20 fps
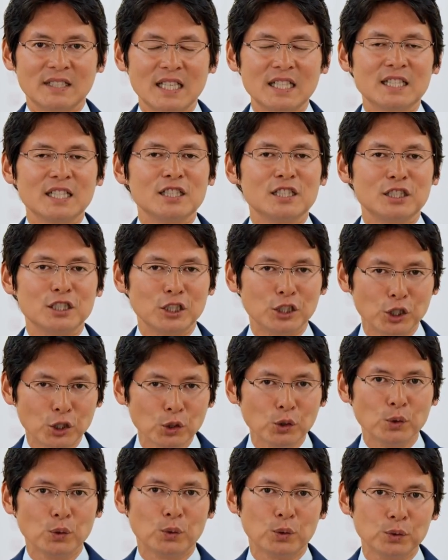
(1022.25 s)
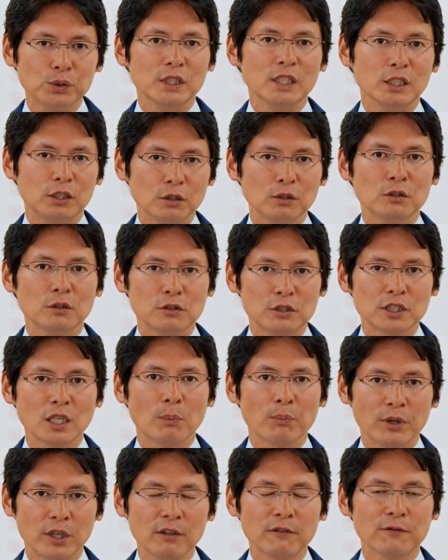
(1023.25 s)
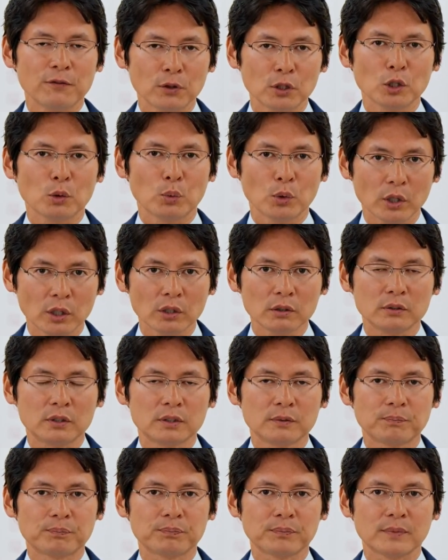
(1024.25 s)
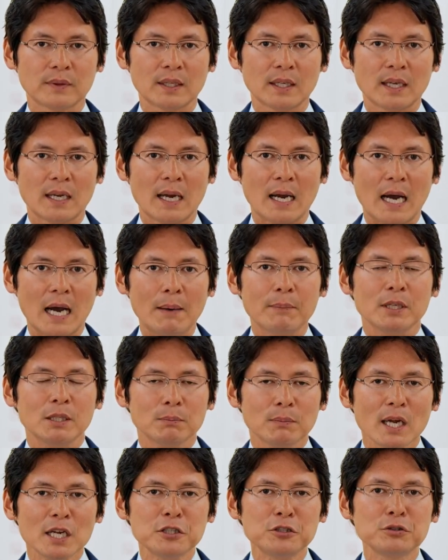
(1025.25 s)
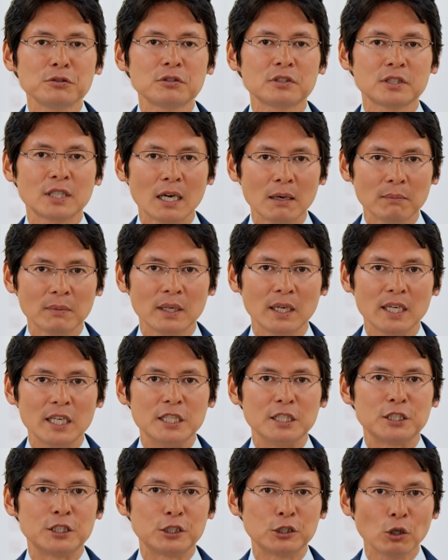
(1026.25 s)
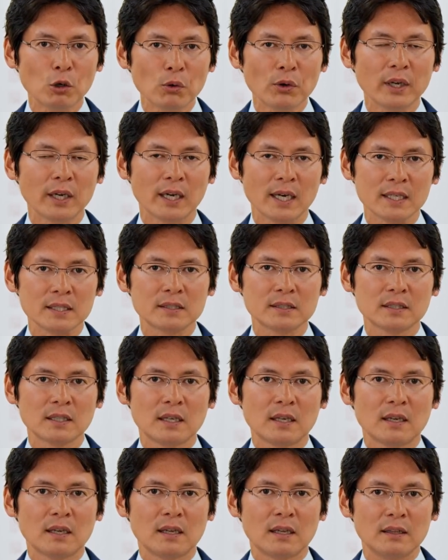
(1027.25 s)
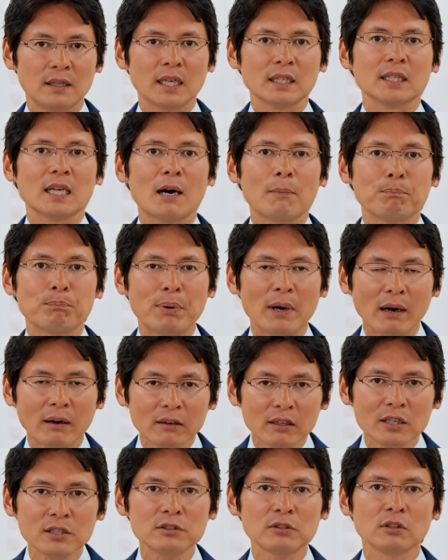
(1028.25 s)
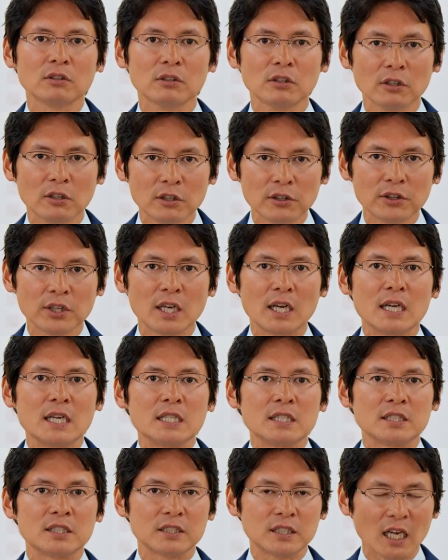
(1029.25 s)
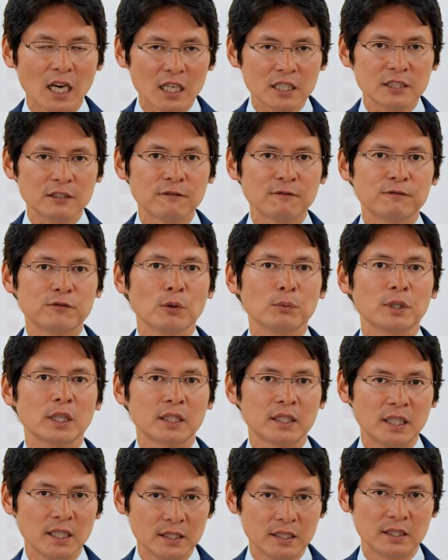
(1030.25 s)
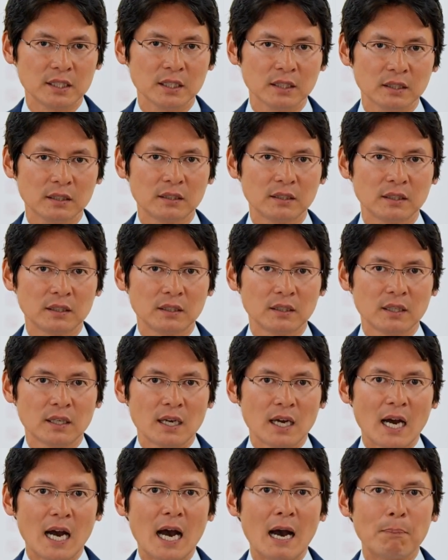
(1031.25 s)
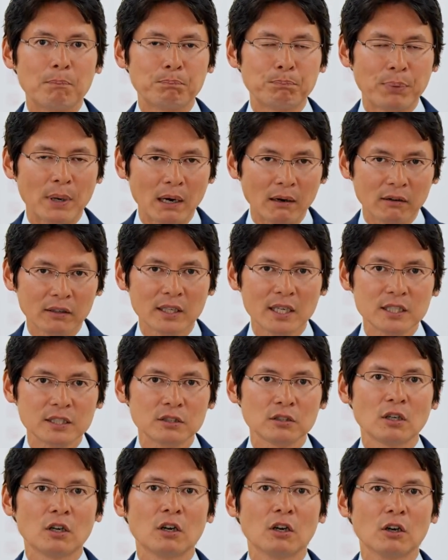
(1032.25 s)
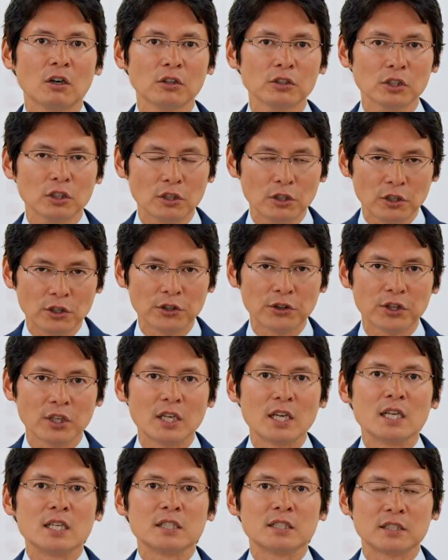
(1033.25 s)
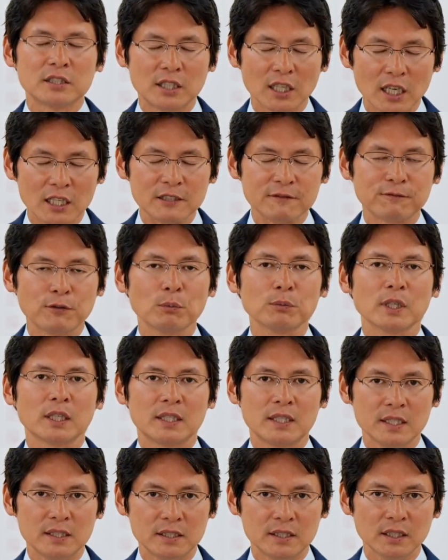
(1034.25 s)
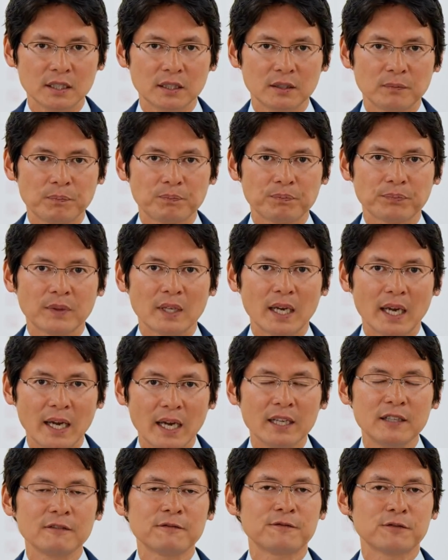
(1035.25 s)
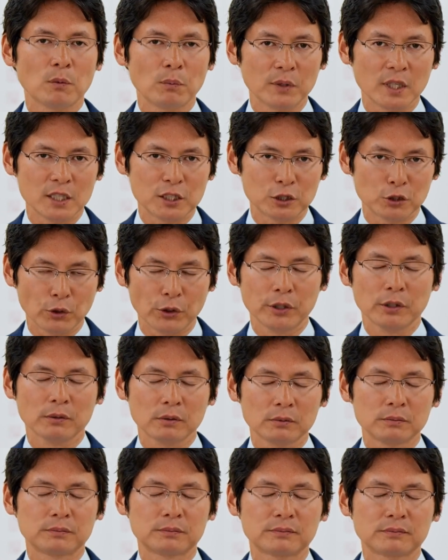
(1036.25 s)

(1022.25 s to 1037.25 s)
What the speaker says: It is you who need to do something for the world. Meishu-sama is showing us that a paradise on earth starts from the kitchen. A paradise on earth starts from the kitchen and from the soil.